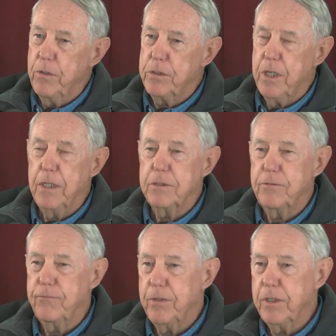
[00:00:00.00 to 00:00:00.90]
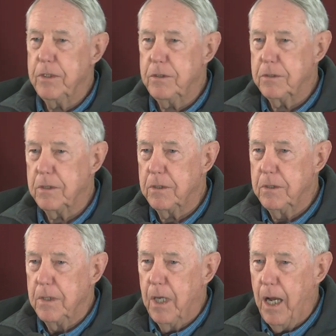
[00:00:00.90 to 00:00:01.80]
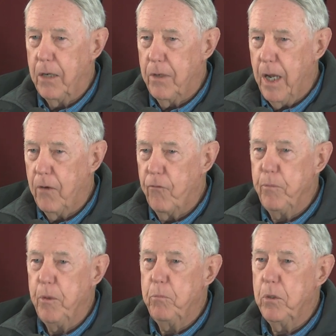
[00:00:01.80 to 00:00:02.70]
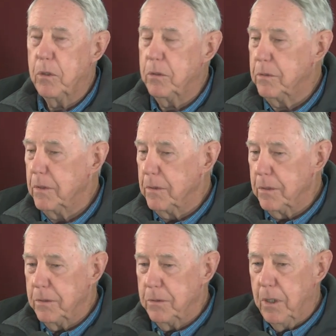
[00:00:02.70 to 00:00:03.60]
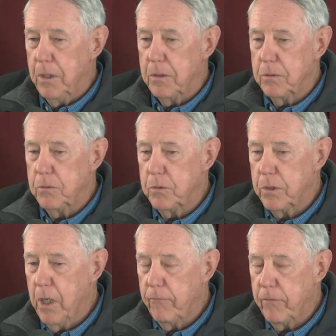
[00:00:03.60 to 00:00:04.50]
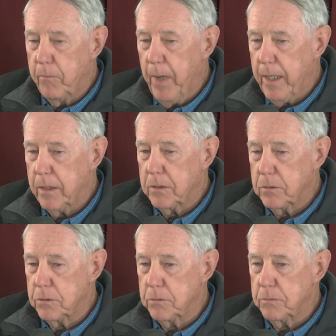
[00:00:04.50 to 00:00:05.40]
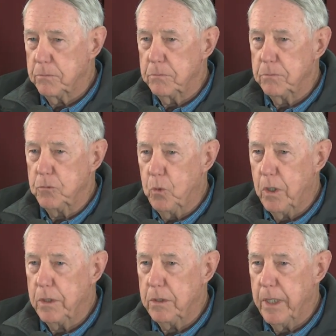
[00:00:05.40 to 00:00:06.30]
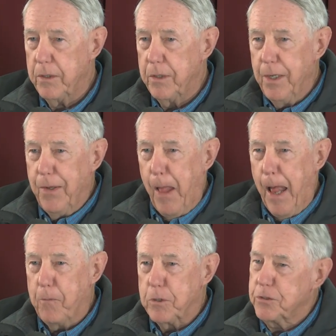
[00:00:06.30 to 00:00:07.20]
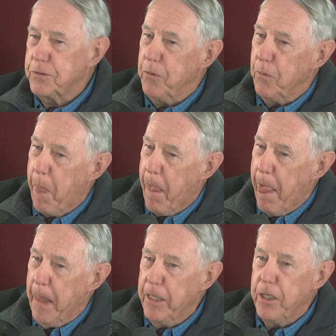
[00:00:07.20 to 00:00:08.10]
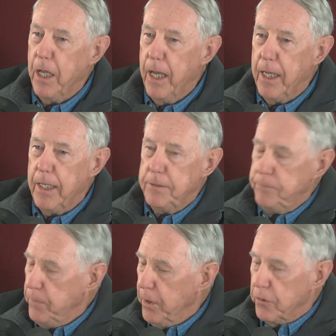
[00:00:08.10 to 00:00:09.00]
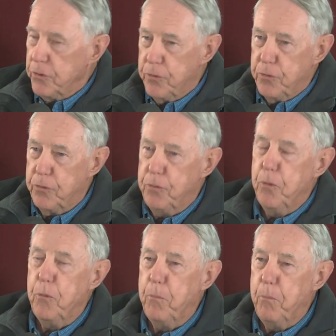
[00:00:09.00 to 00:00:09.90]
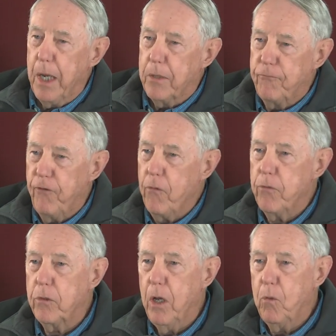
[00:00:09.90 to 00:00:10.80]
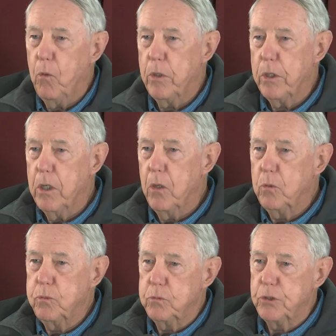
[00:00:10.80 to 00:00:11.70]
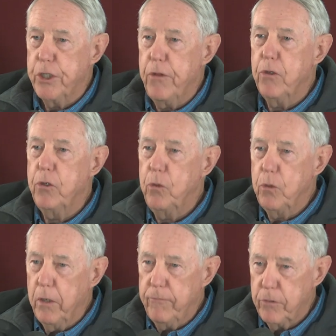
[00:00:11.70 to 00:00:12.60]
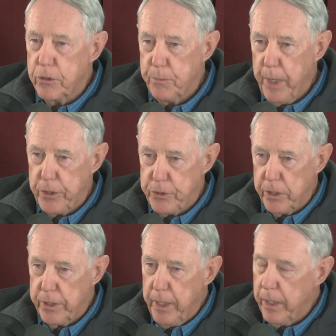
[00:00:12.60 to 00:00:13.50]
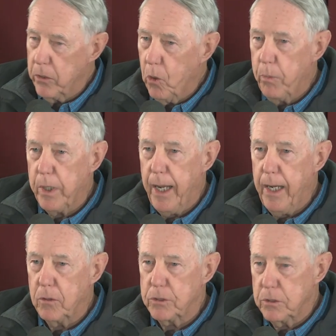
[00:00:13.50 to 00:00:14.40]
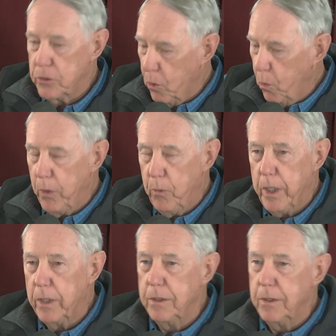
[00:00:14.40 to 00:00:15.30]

these kinds of things. I remember with Governor Maddox, one that I was in line. My father-in-law wanted to go see the new governor's mansion, and he had an open house, and so we went.